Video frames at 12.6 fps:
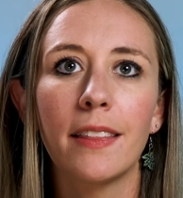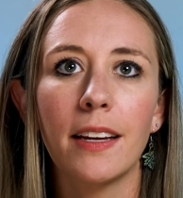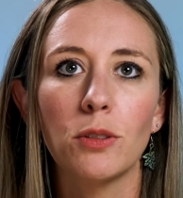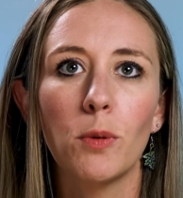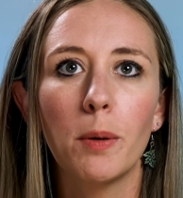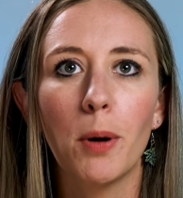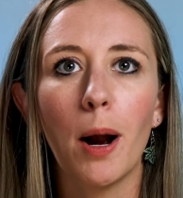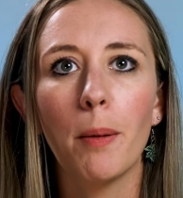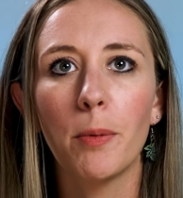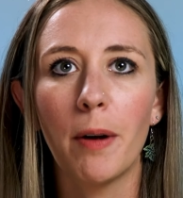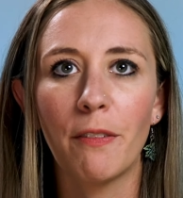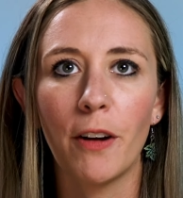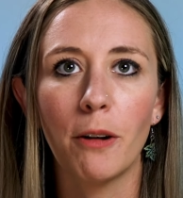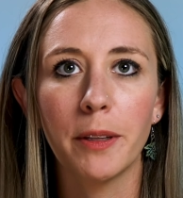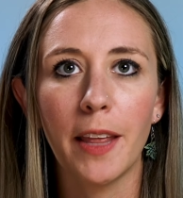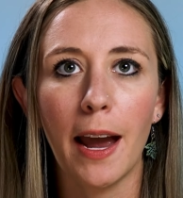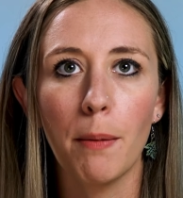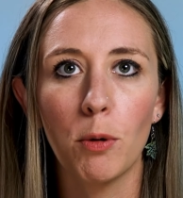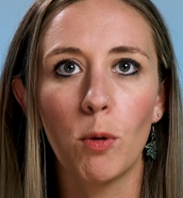That's one problem I found with
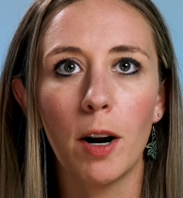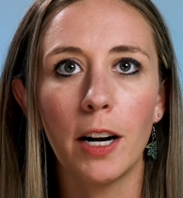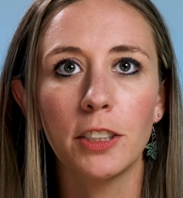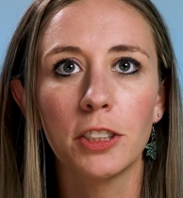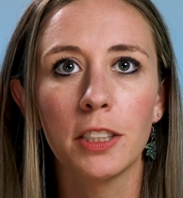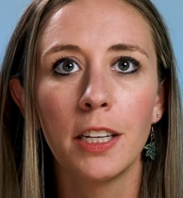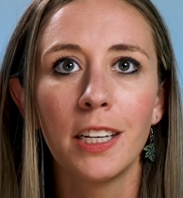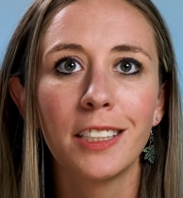the Apple Watch.